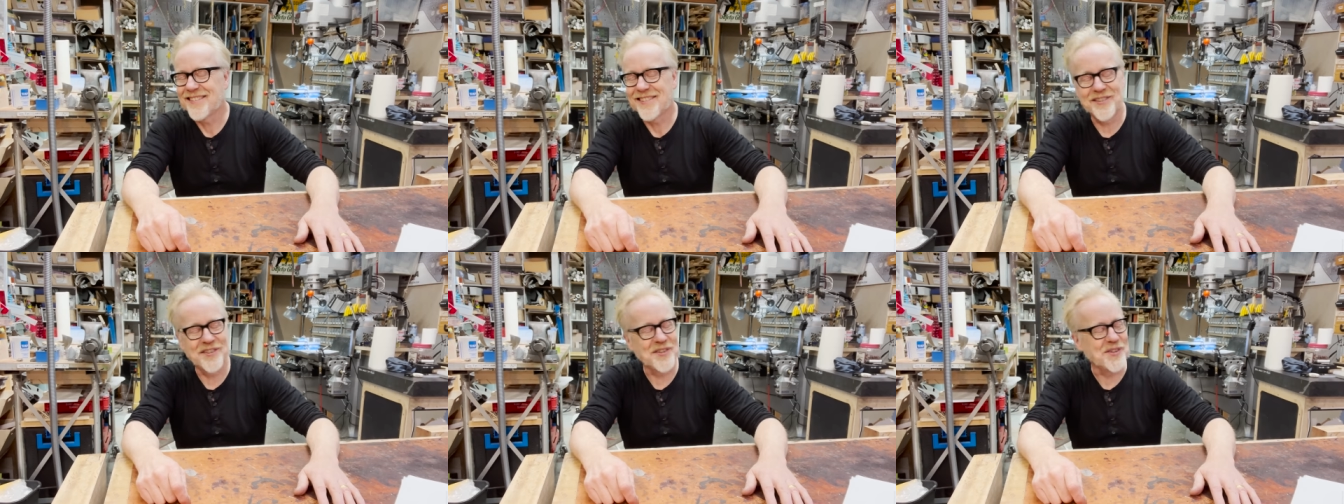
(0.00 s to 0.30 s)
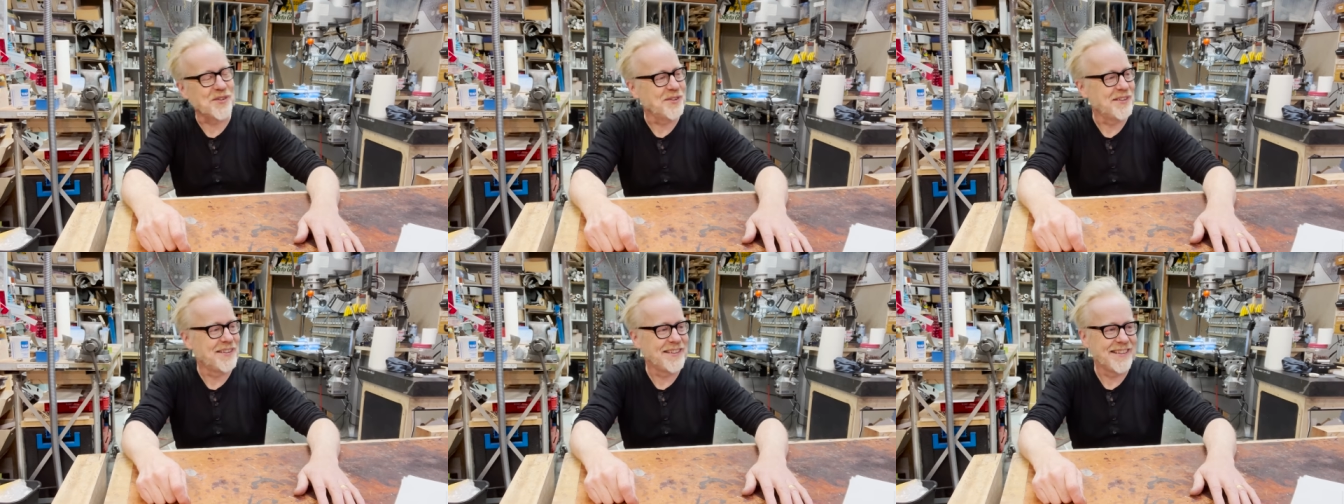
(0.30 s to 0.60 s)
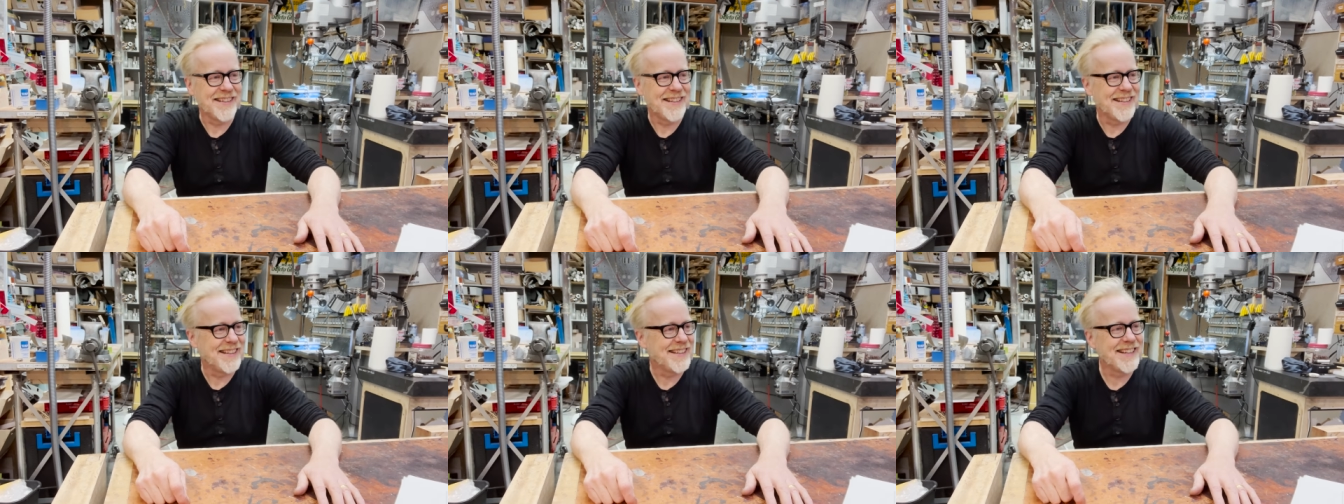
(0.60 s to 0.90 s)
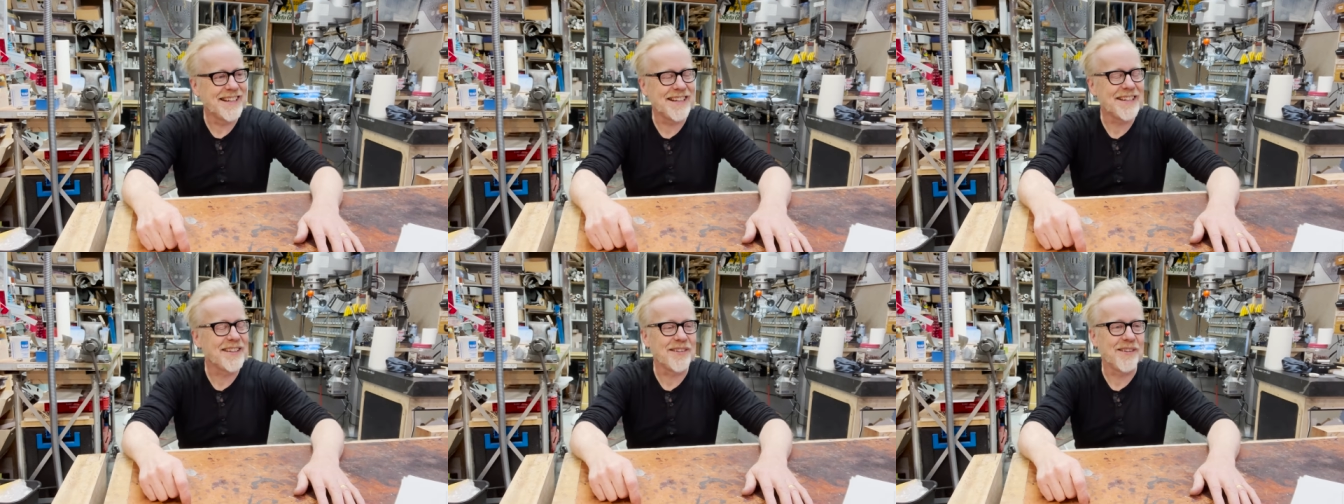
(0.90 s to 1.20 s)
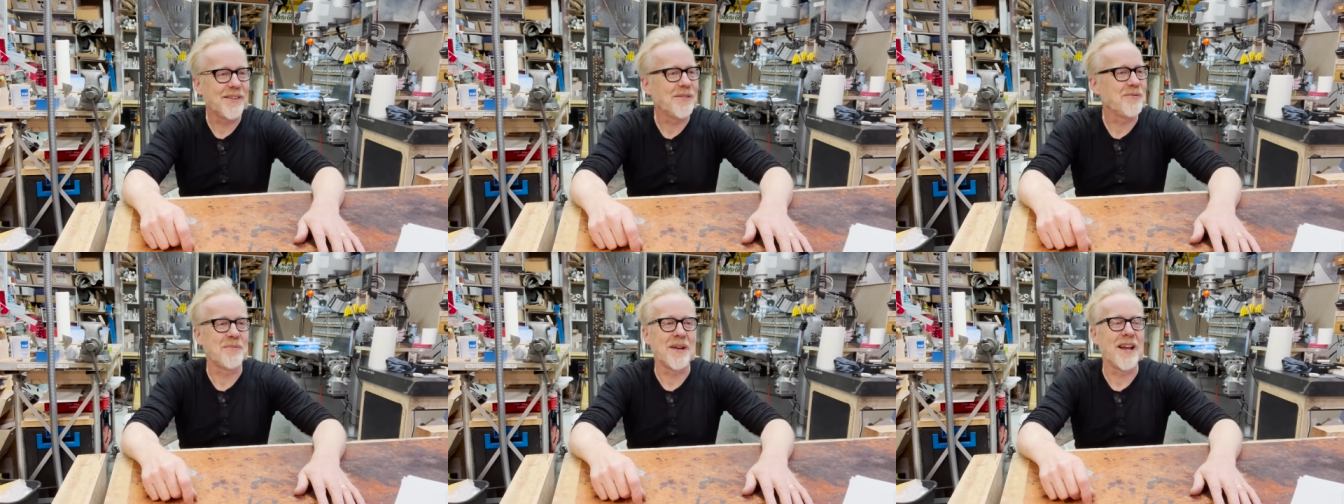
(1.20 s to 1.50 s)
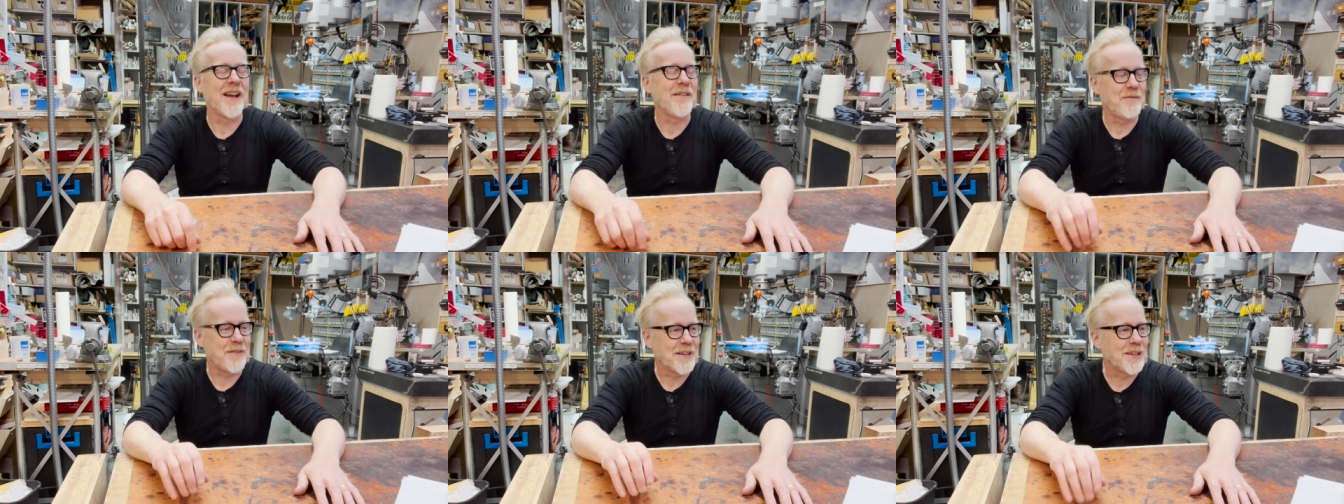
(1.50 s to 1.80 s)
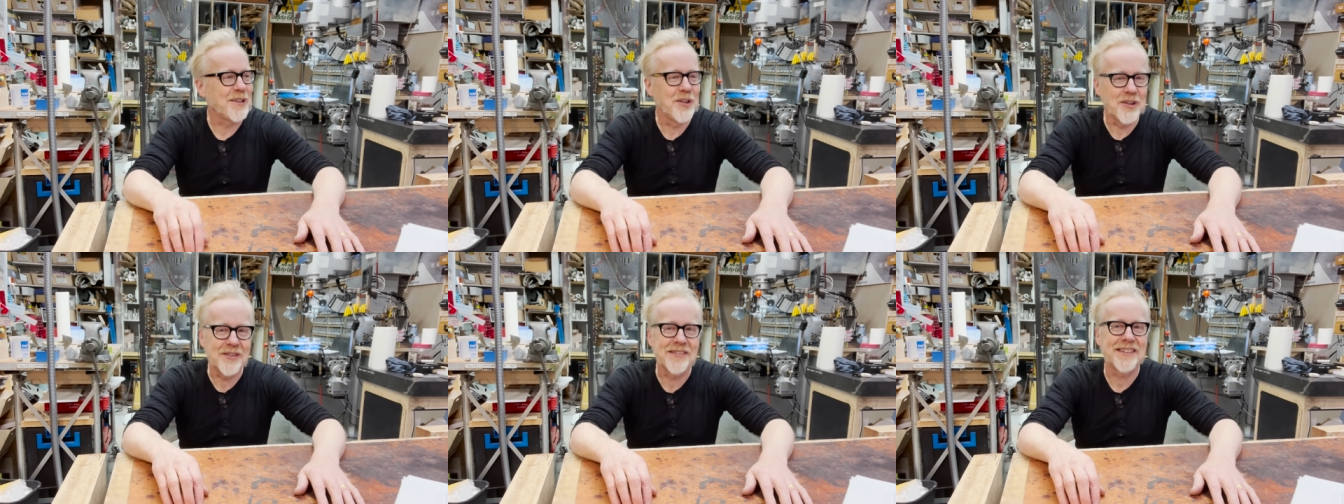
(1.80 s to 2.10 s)
Dude, it, if it
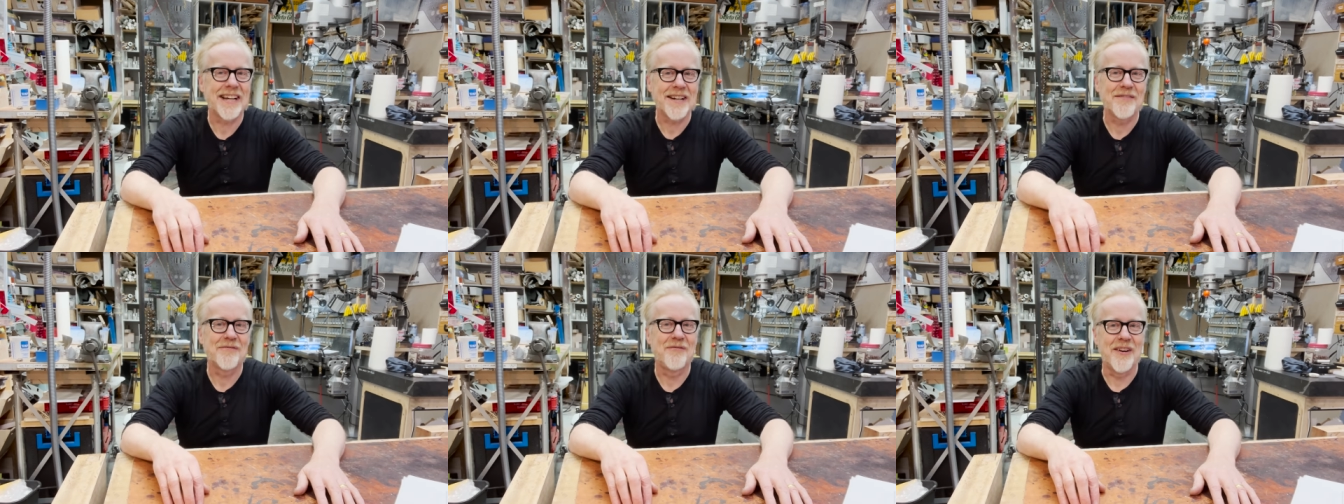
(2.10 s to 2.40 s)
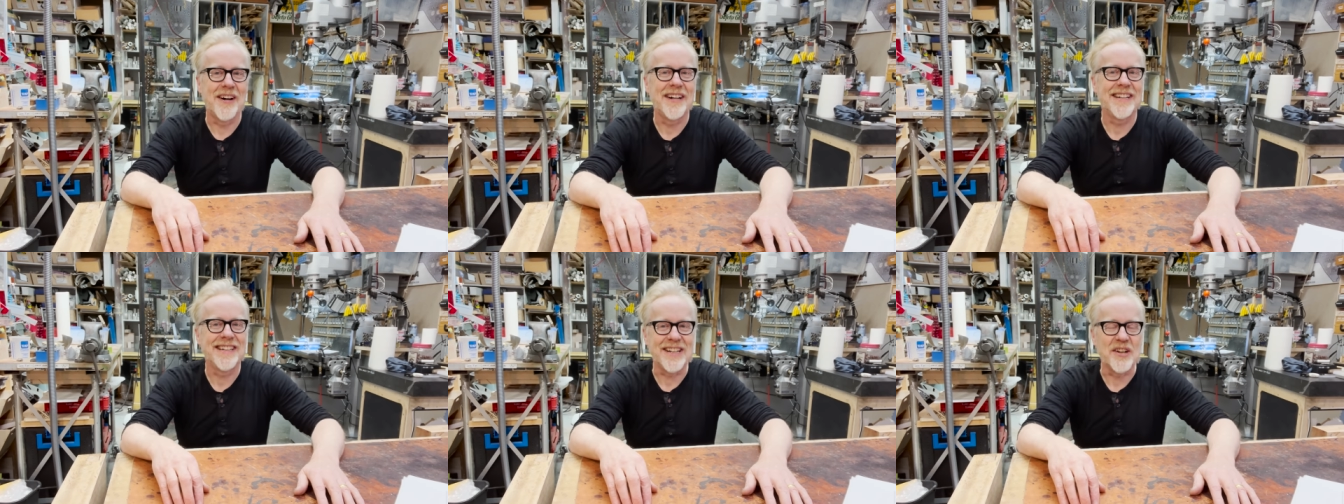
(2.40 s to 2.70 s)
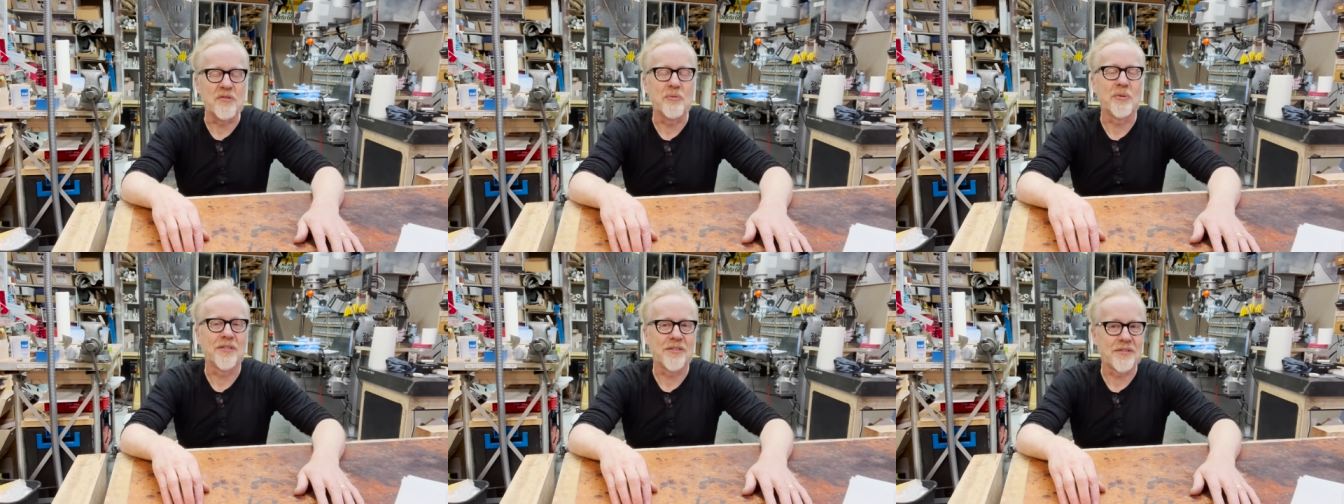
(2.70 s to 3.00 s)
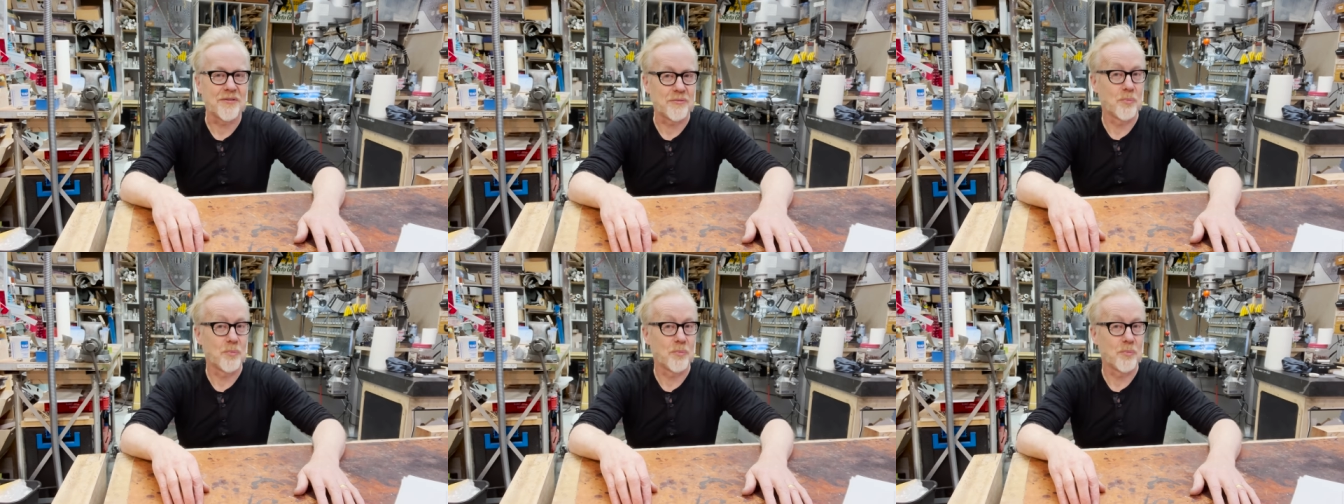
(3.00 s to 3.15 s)
looked like fun, it was,